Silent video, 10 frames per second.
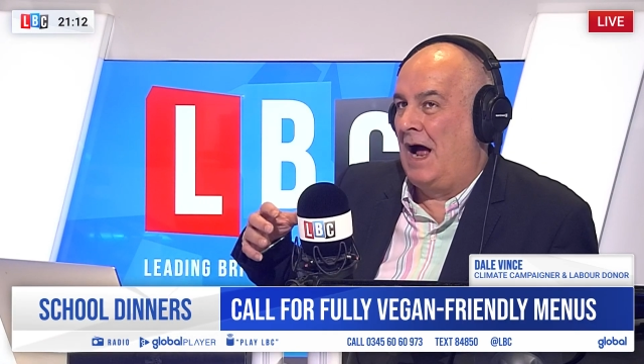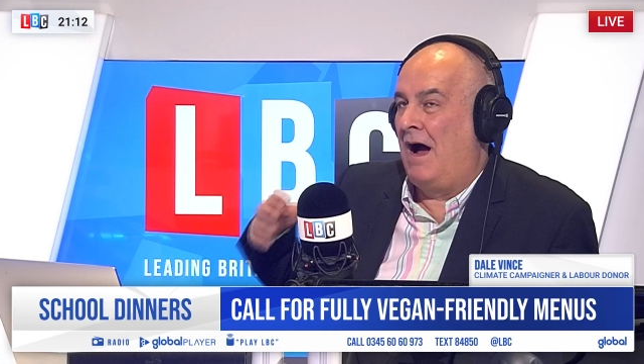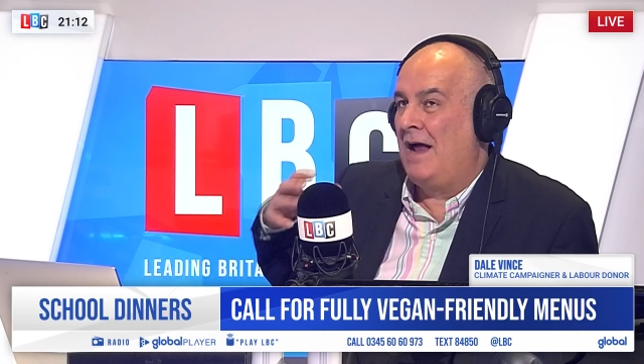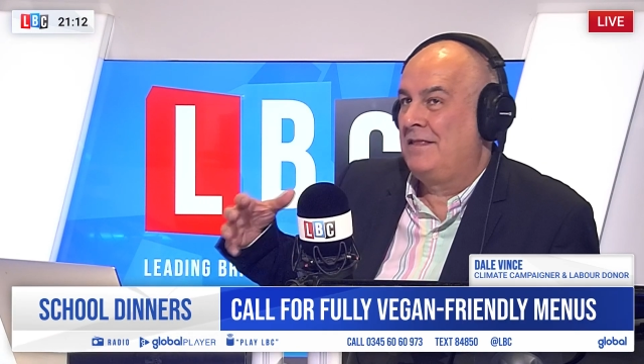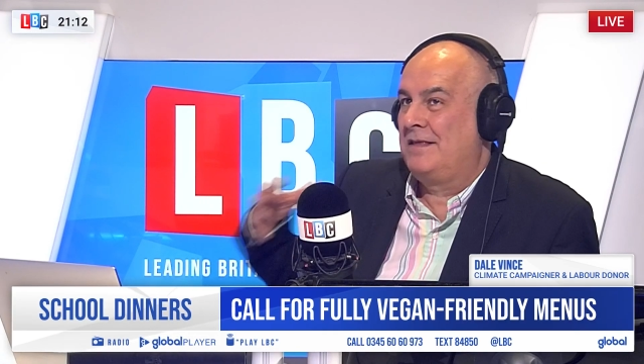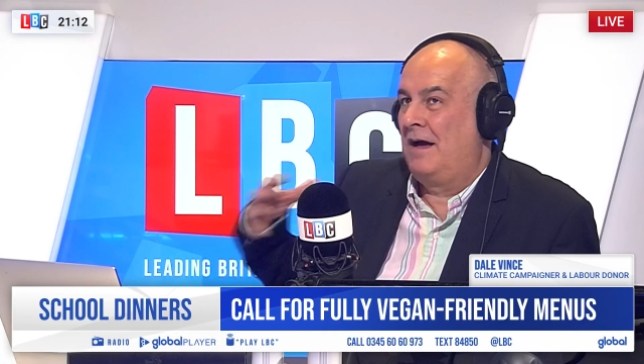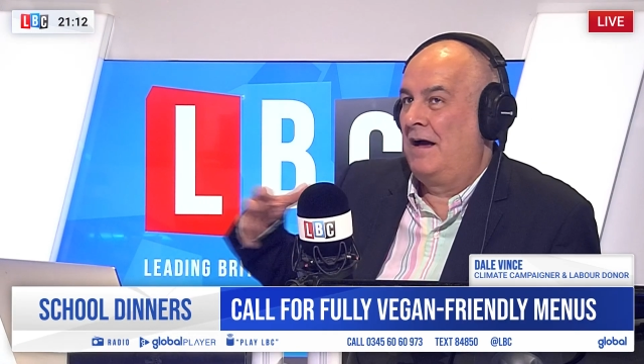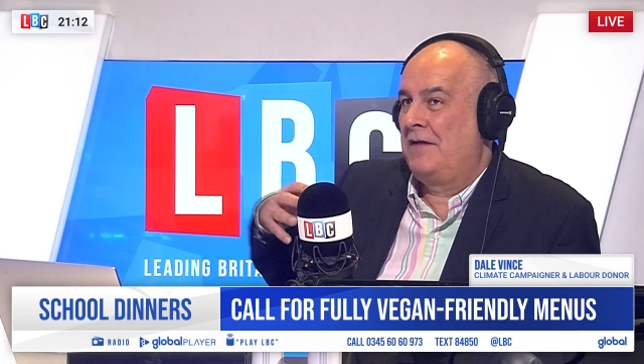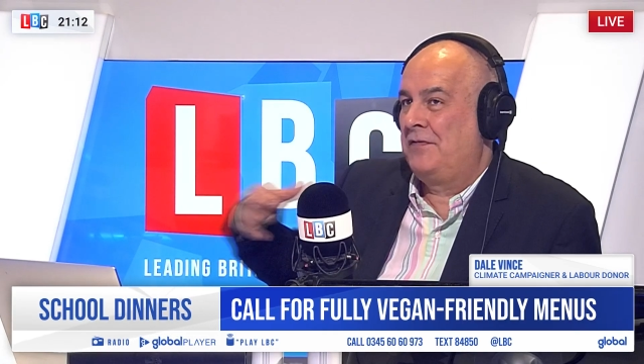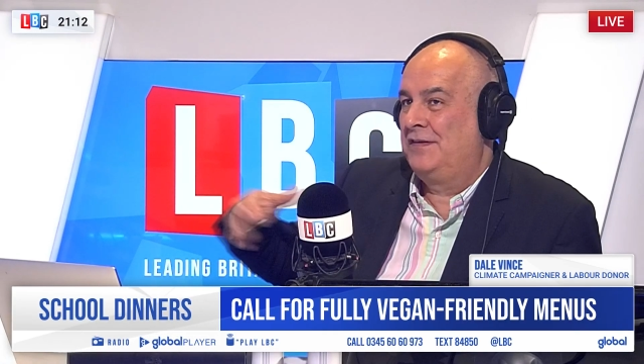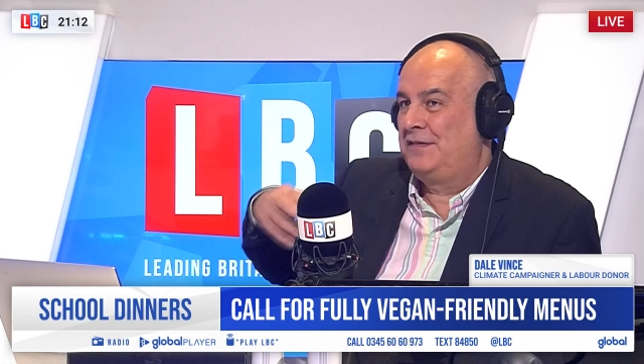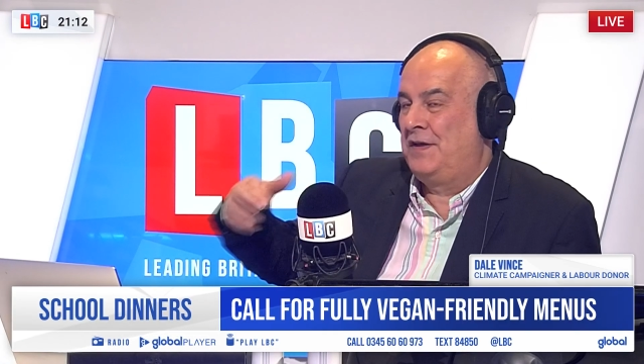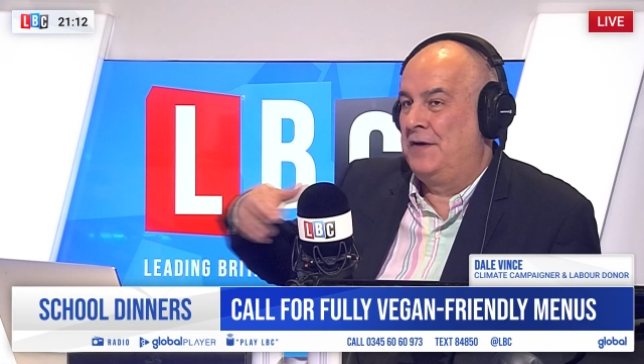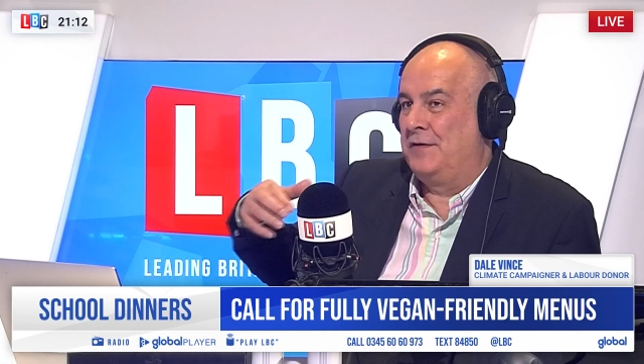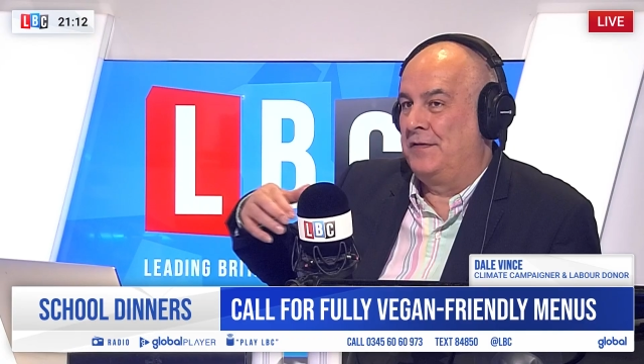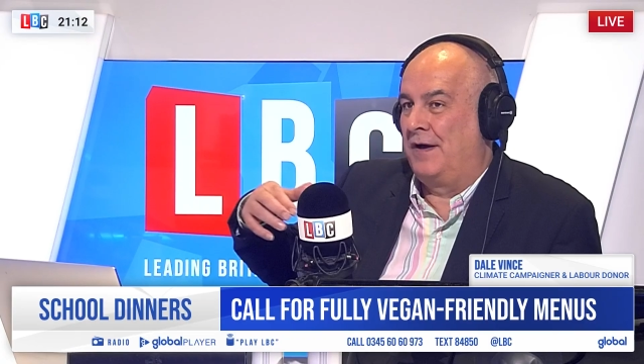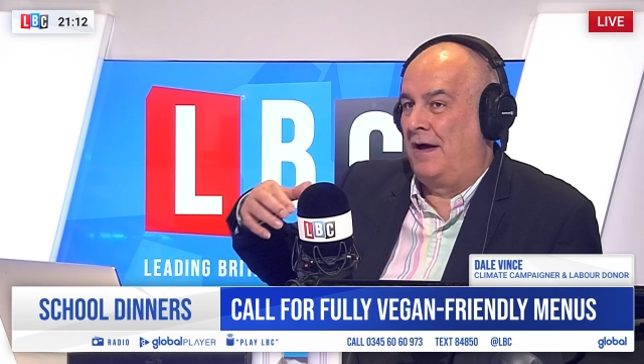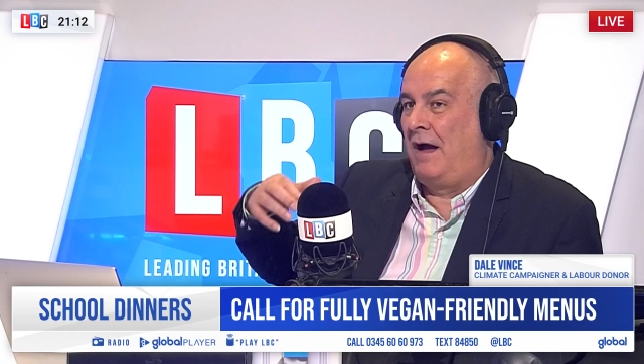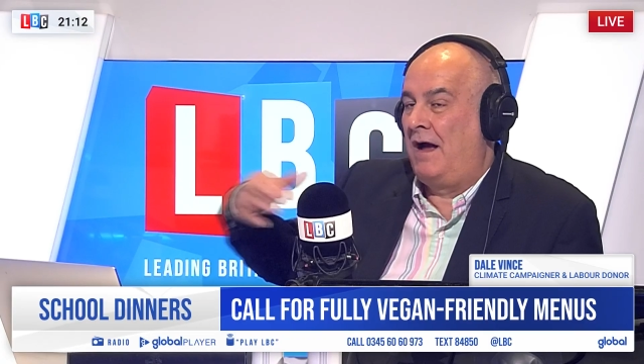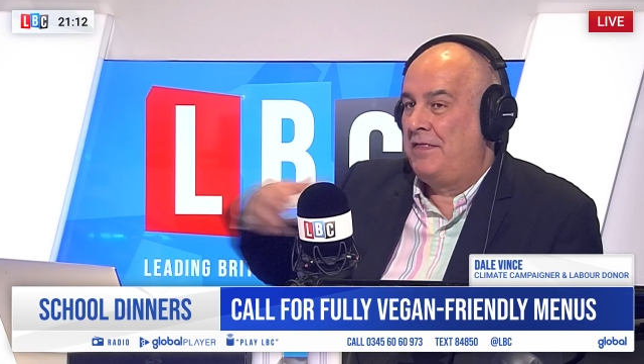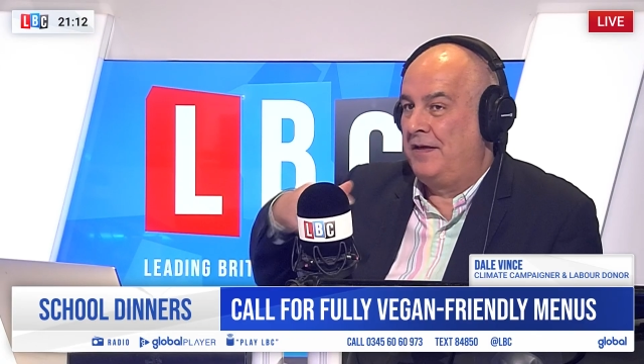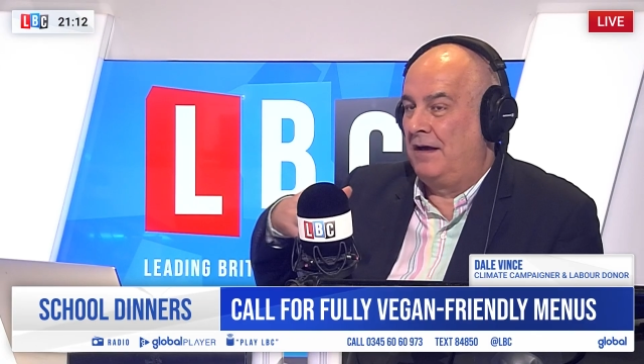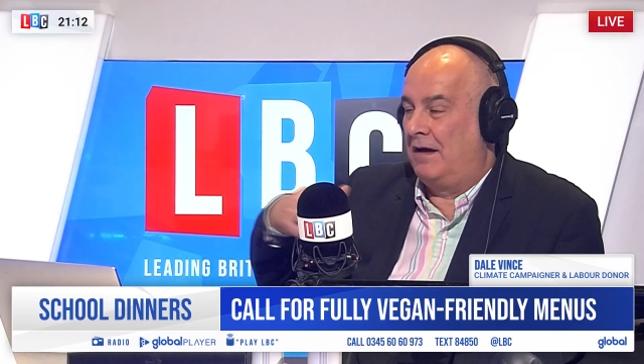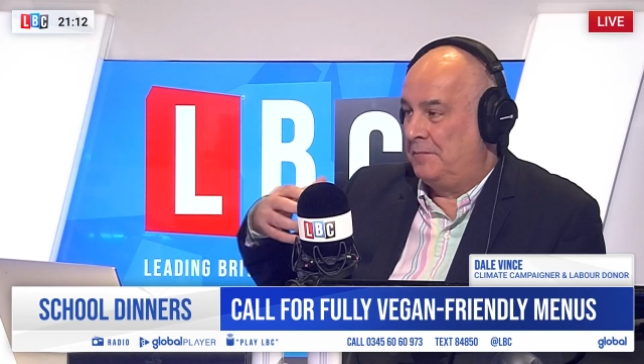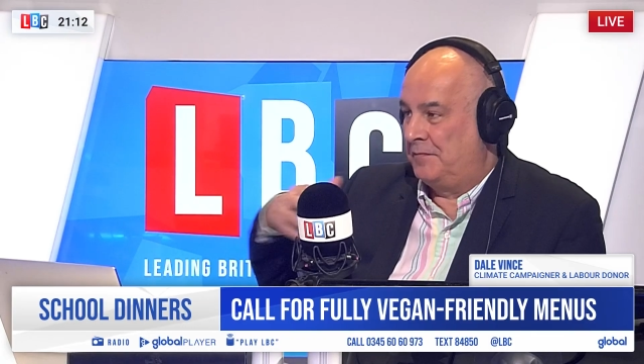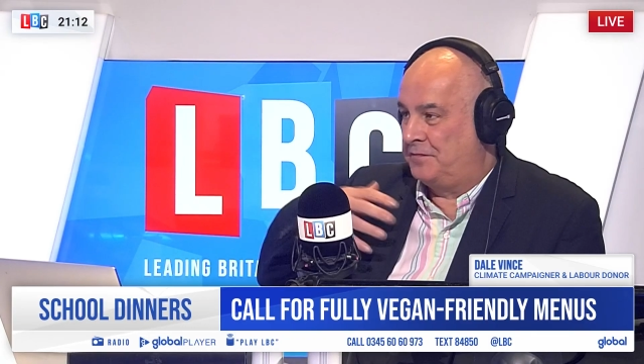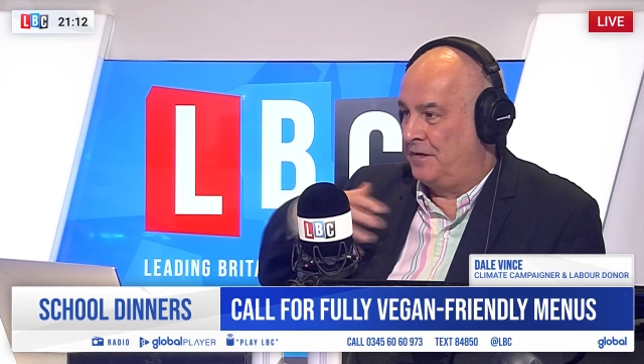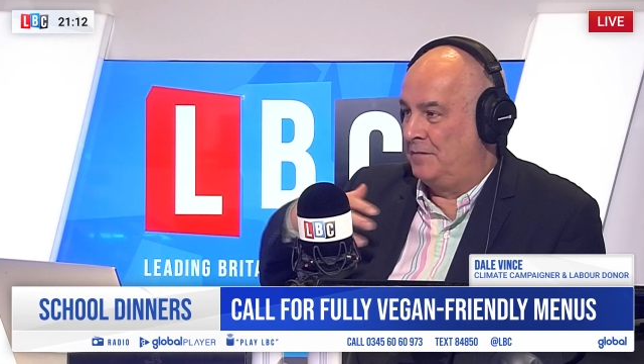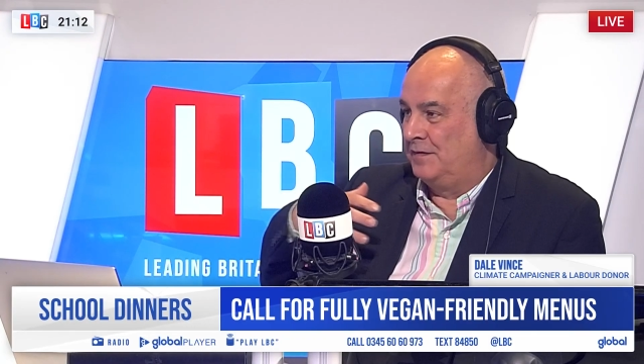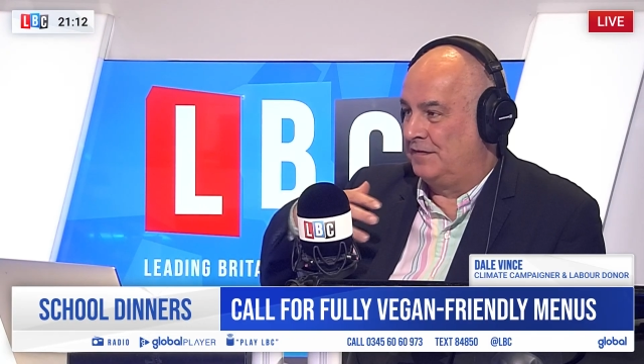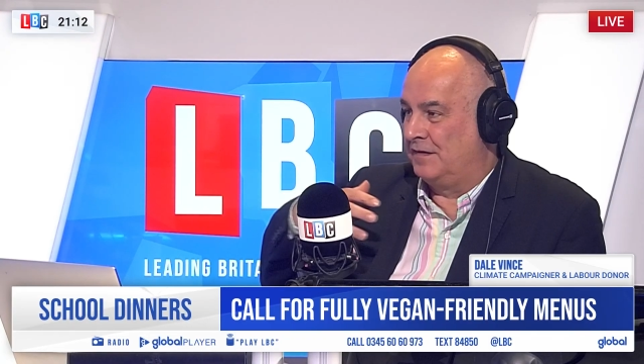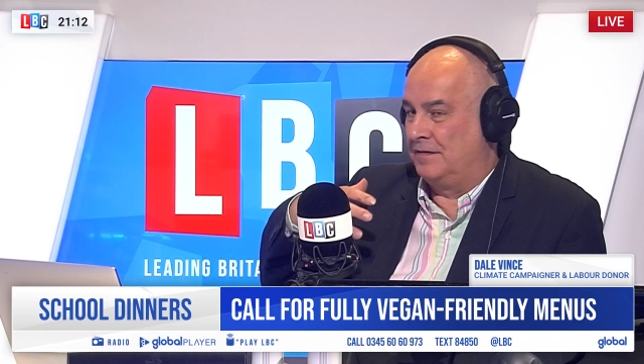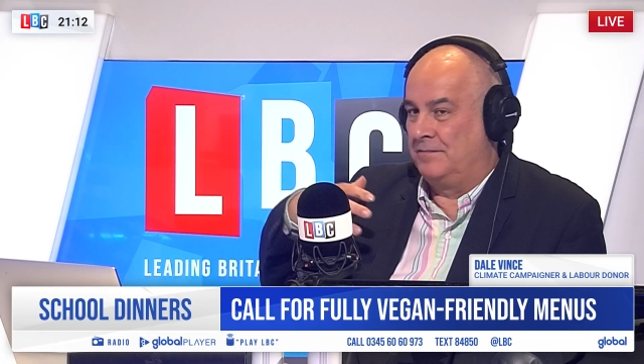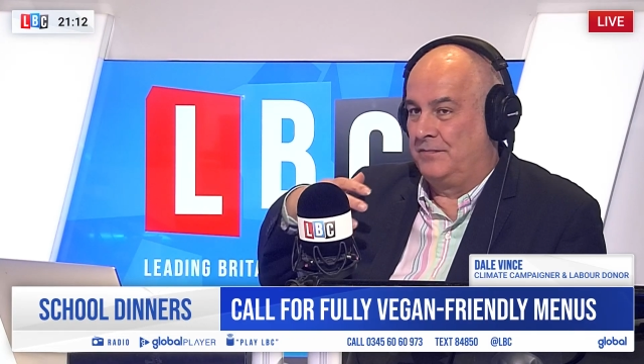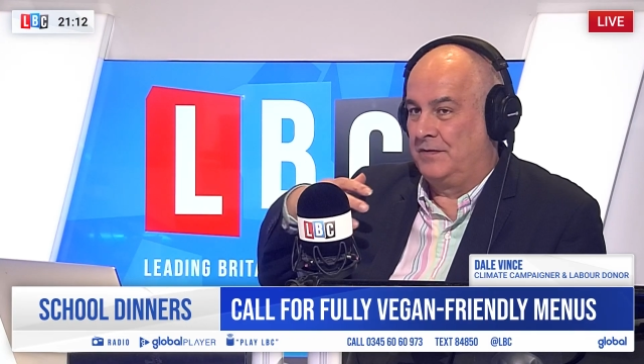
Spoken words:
I have this theory that I think I'm a farmer's son,